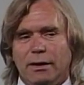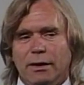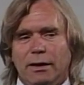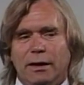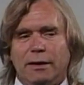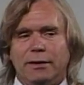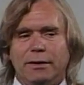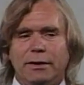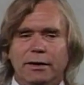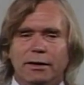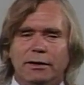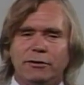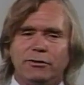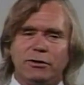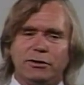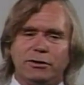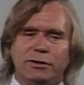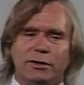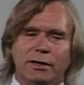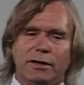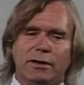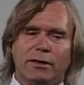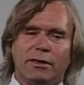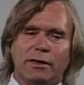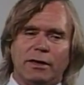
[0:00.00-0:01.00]
And the
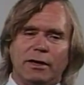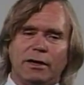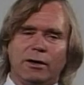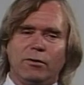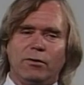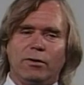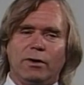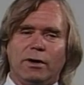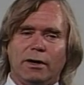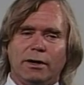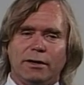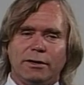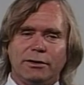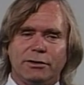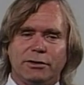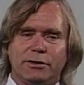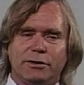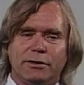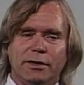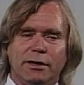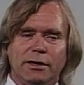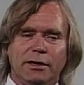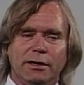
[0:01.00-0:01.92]
interesting thing was,